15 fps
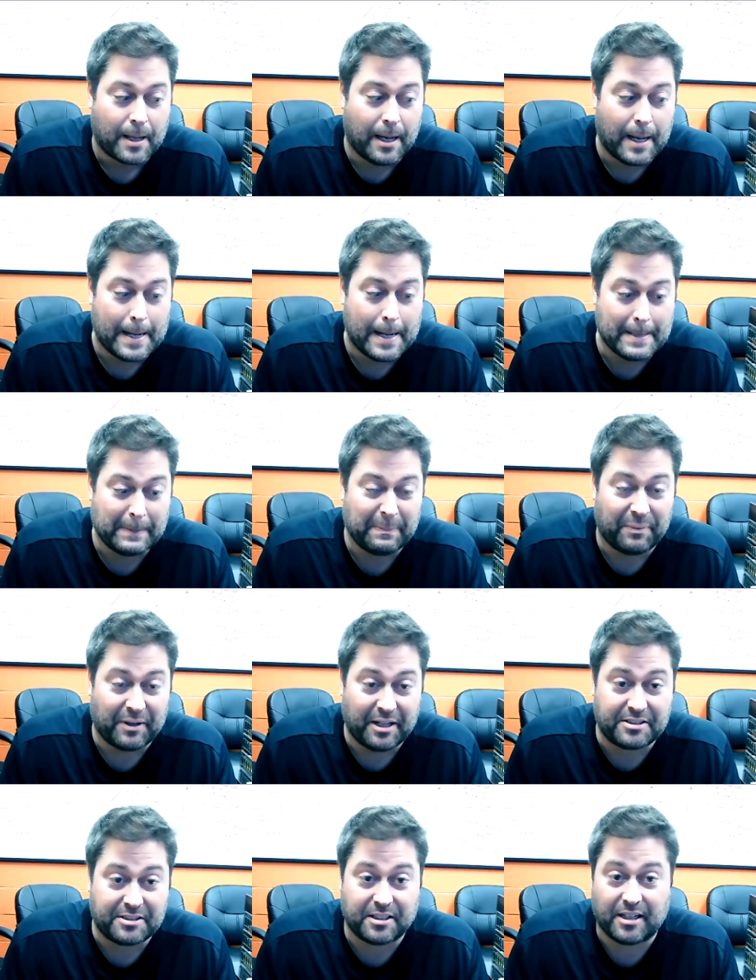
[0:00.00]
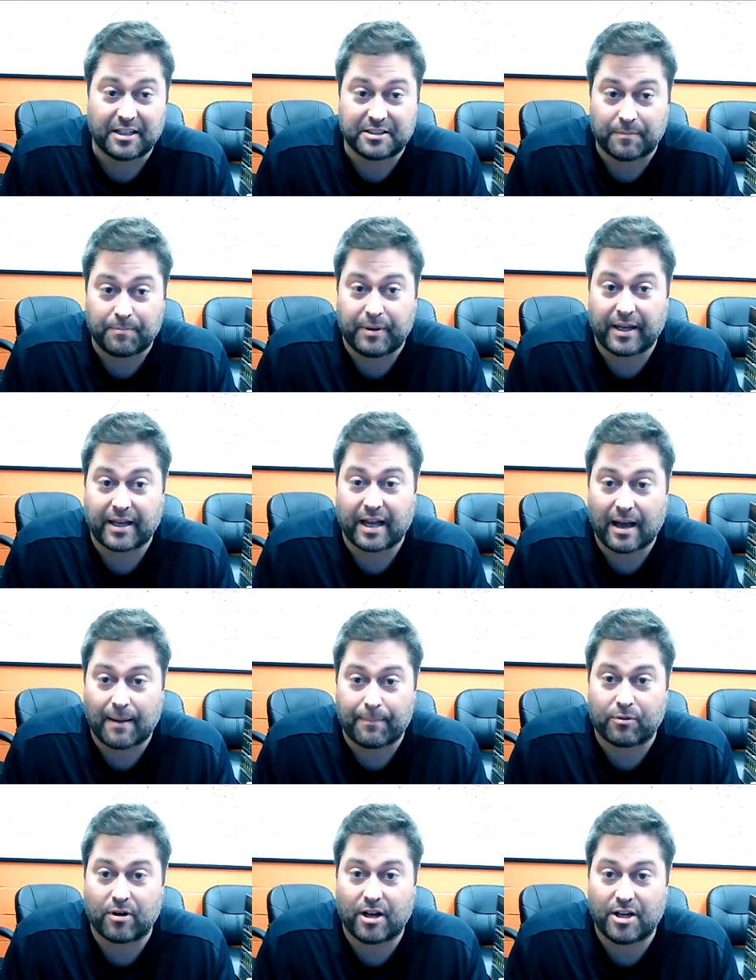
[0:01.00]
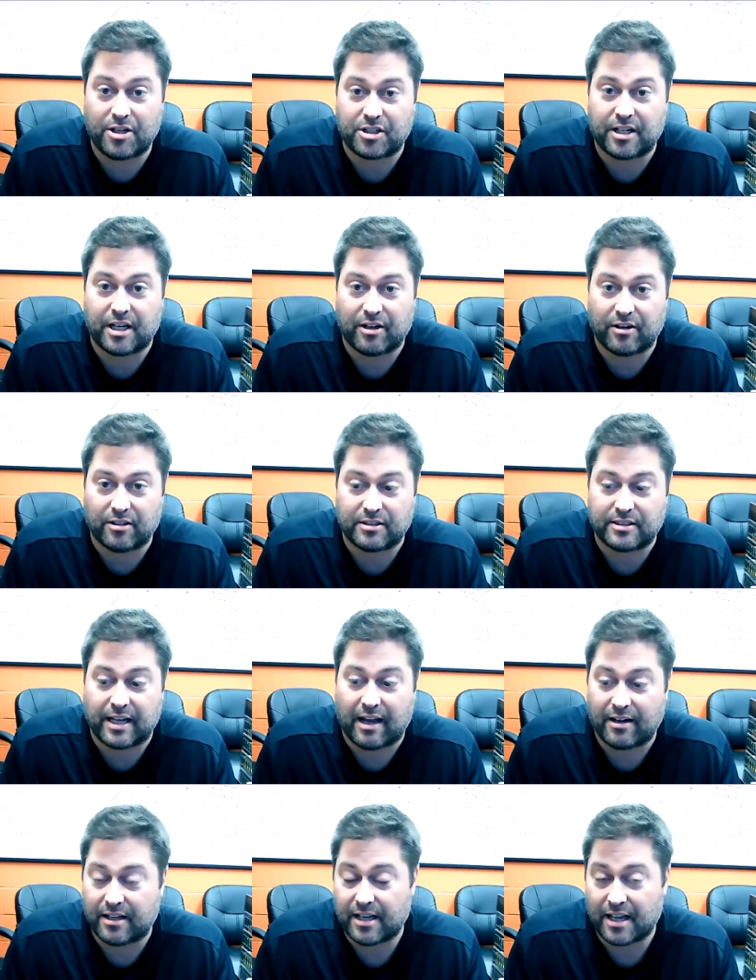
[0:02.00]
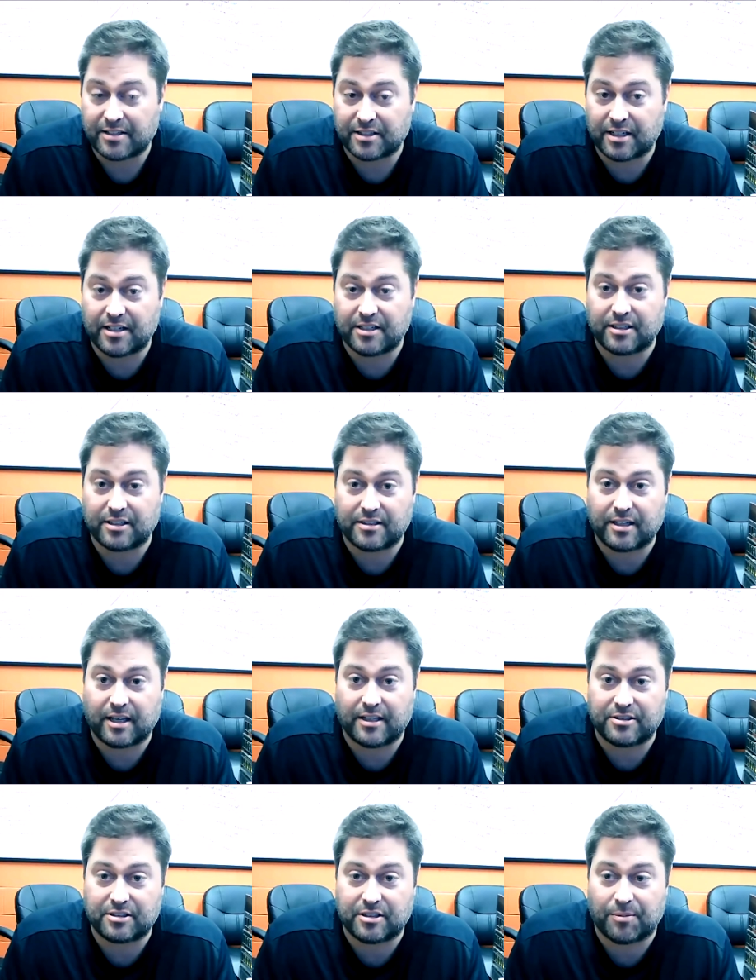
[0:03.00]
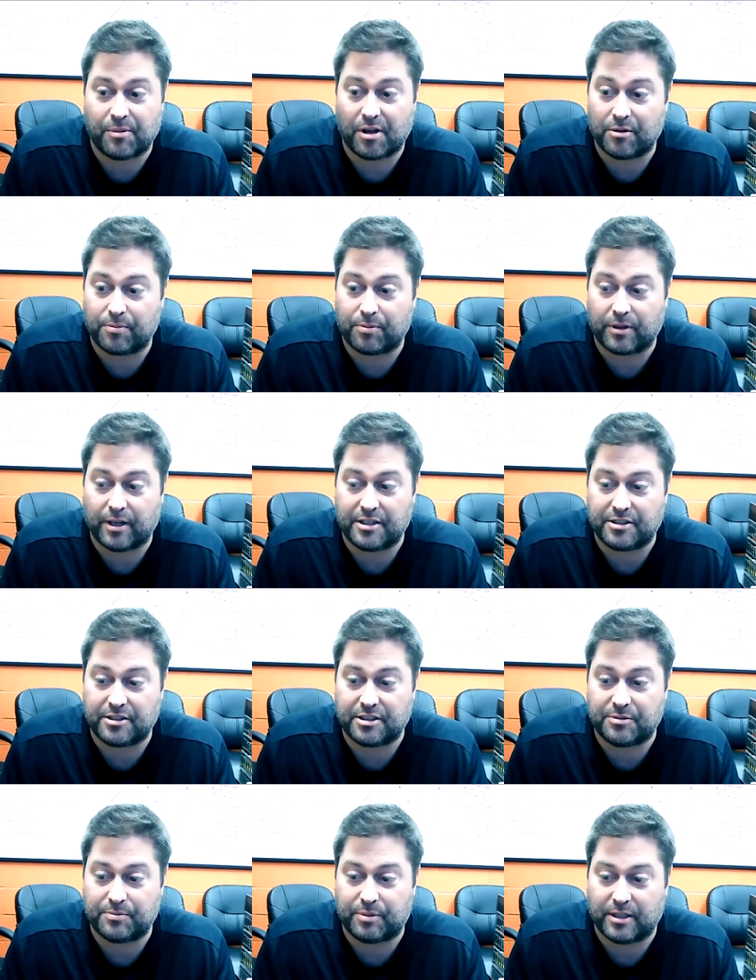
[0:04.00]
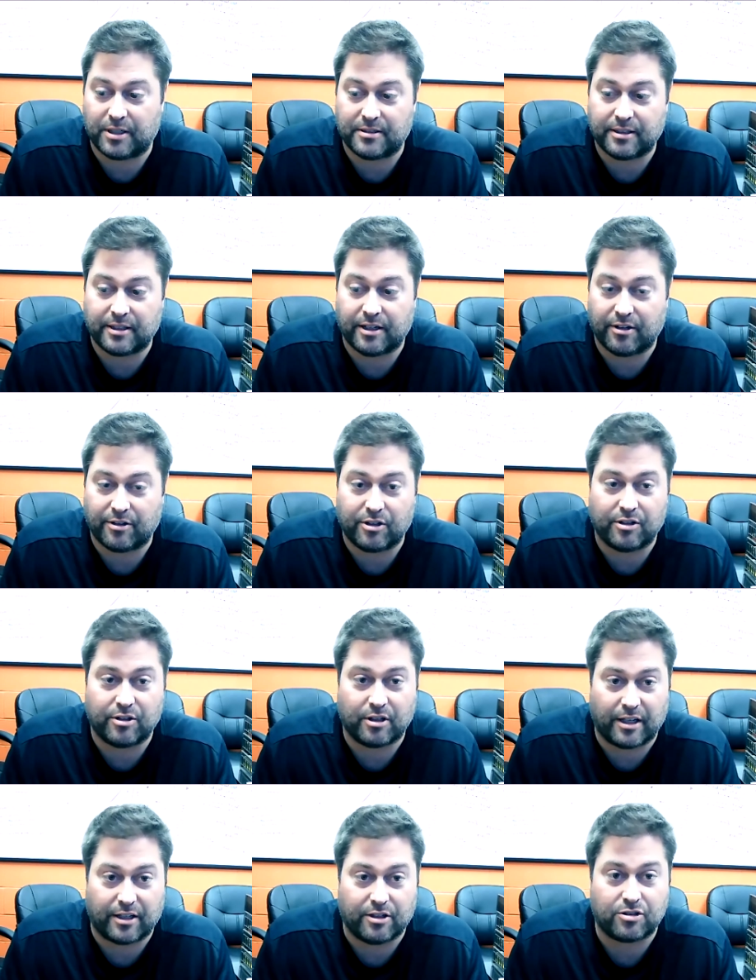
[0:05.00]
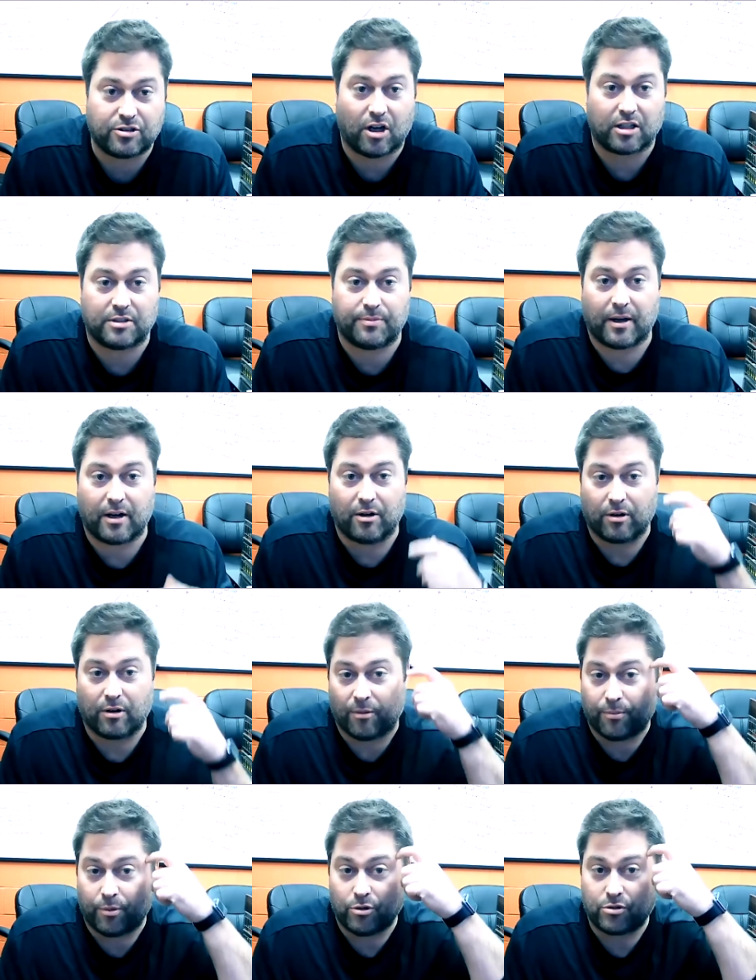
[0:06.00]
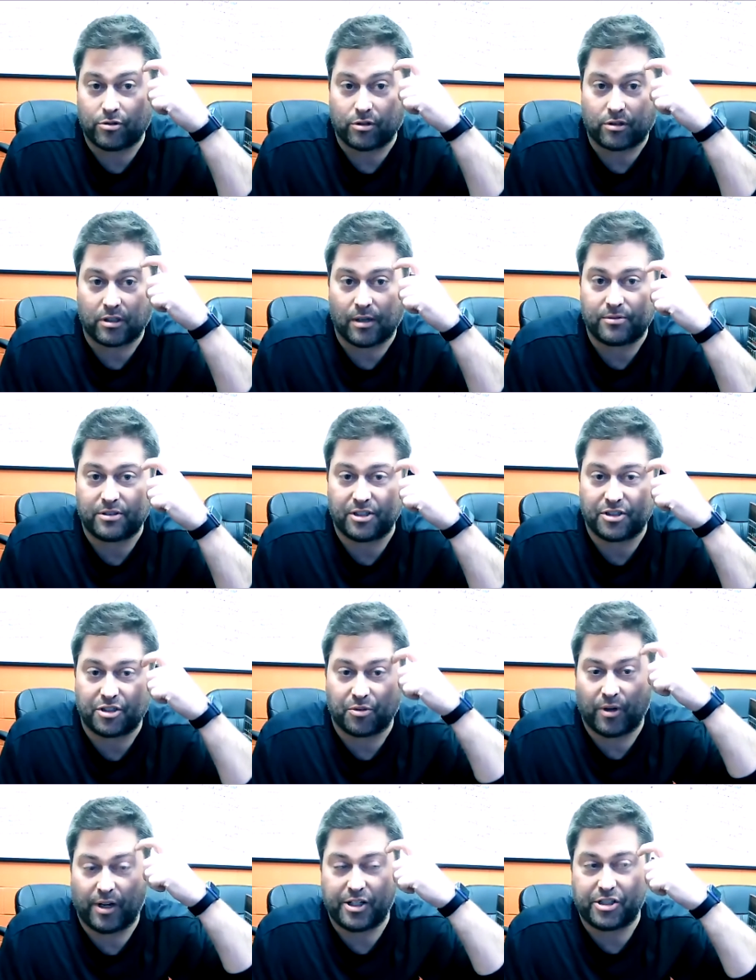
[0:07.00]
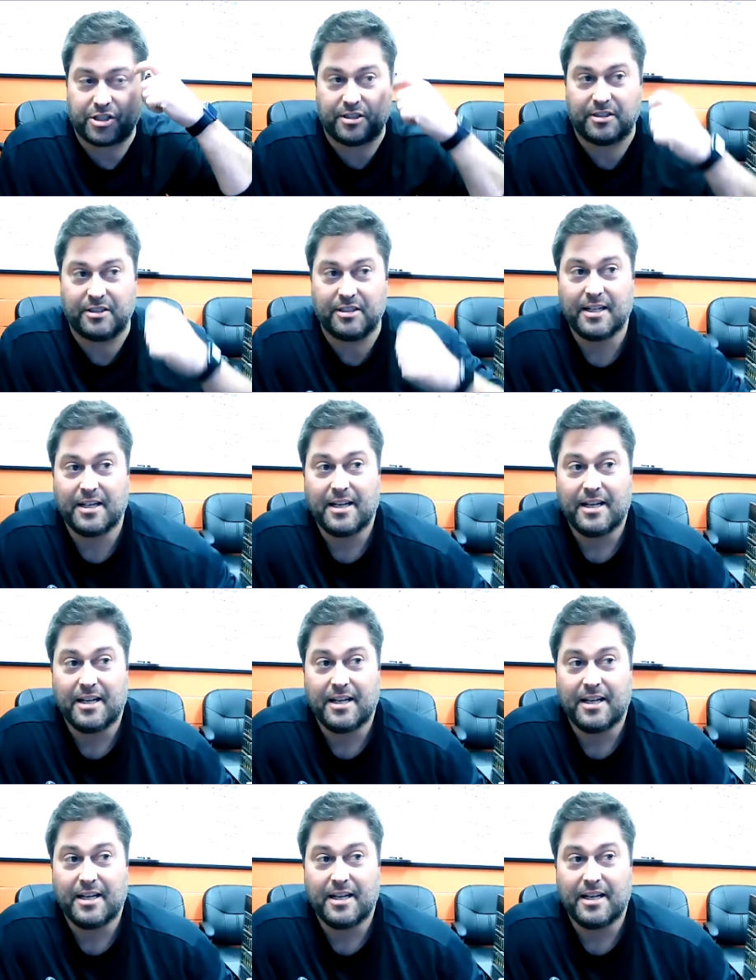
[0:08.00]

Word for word: But it's a big operation here in town, as it is at some other places. But, like you talked about our booster club situation,